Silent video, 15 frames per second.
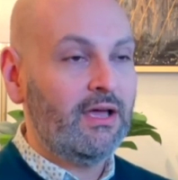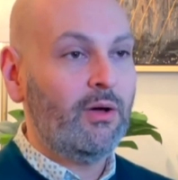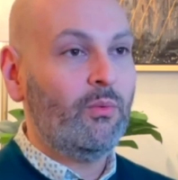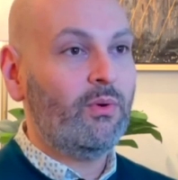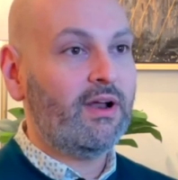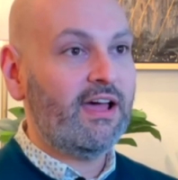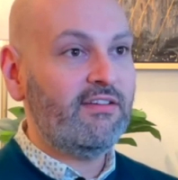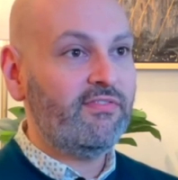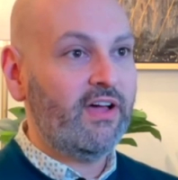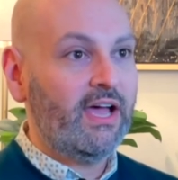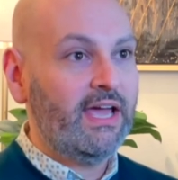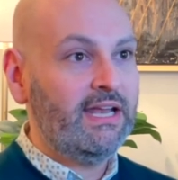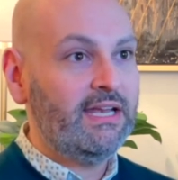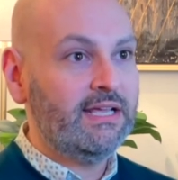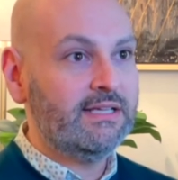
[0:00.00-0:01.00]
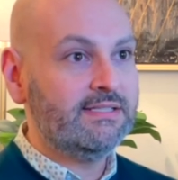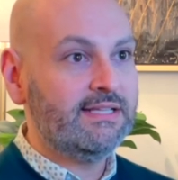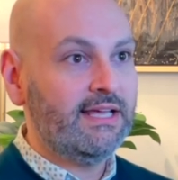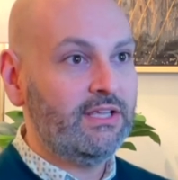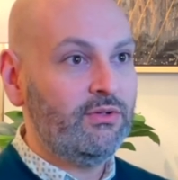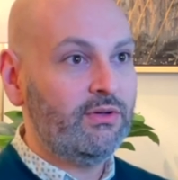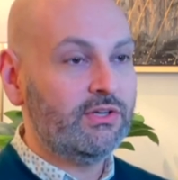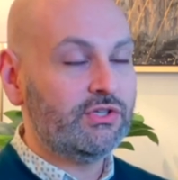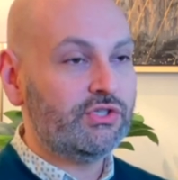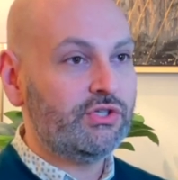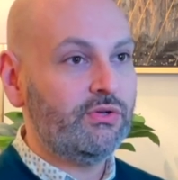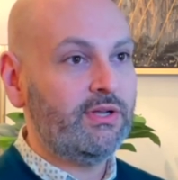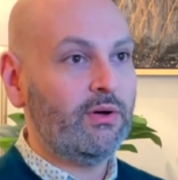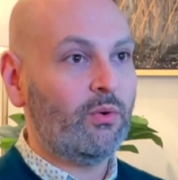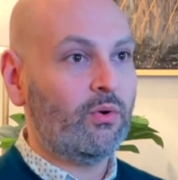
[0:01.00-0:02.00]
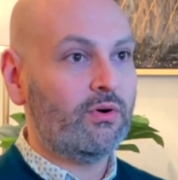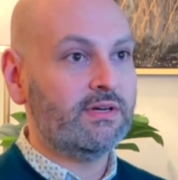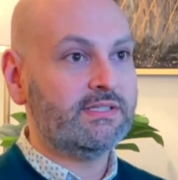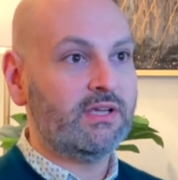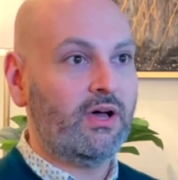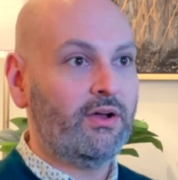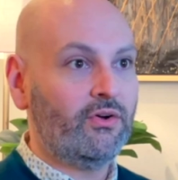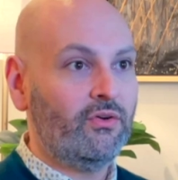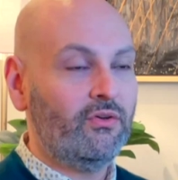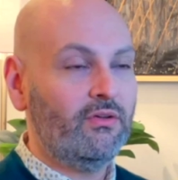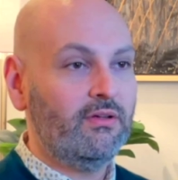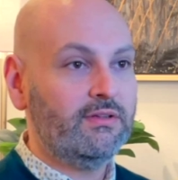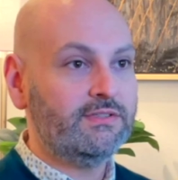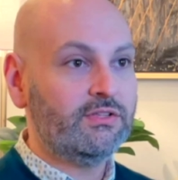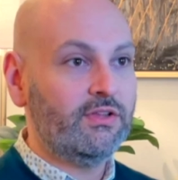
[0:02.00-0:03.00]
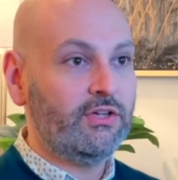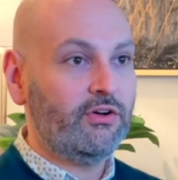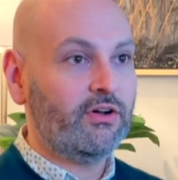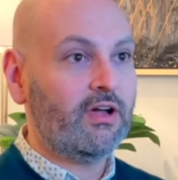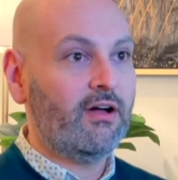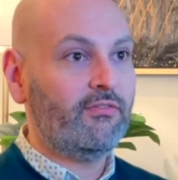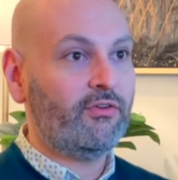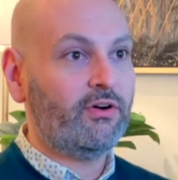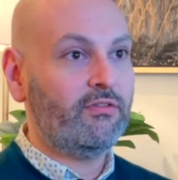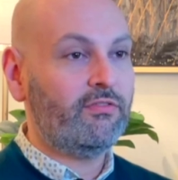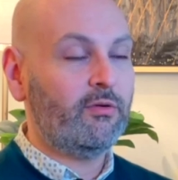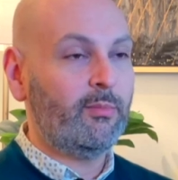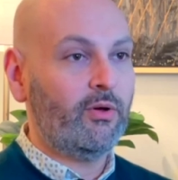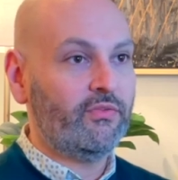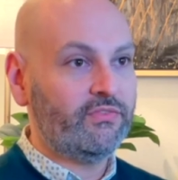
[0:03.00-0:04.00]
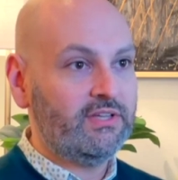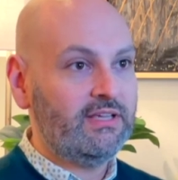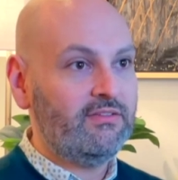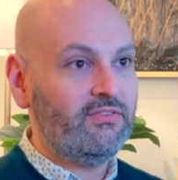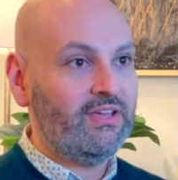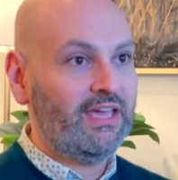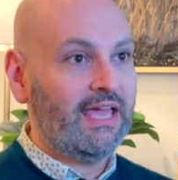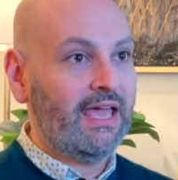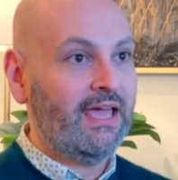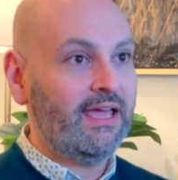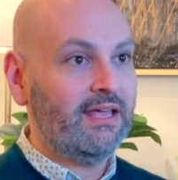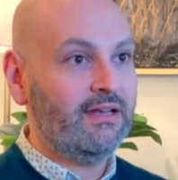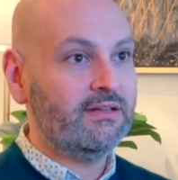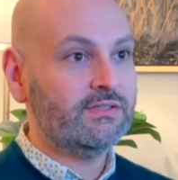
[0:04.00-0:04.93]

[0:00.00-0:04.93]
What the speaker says: What I find is that you can shoot it horizontal so that you're covered for both TV and